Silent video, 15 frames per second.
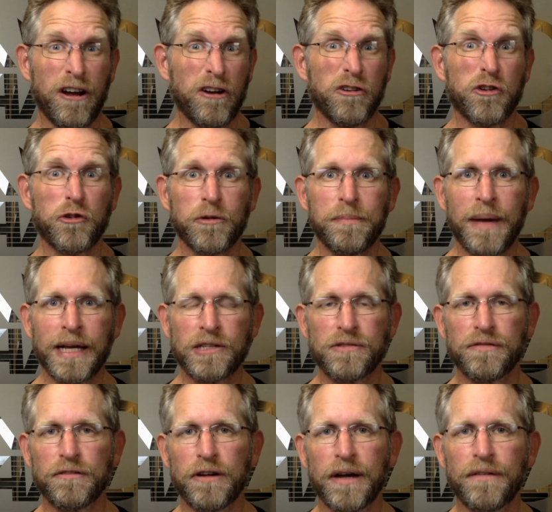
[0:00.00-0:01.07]
are a good match
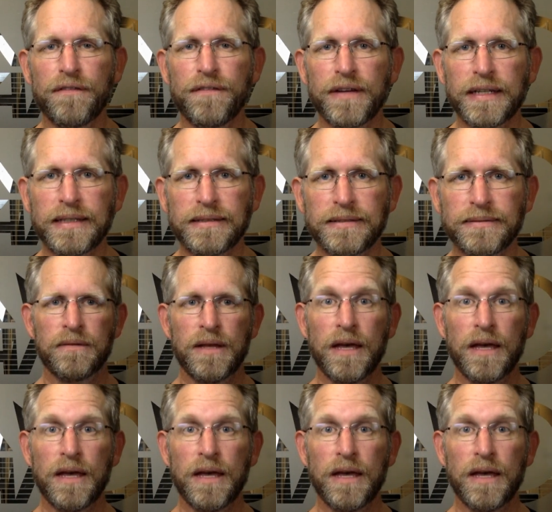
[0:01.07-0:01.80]
for our feet.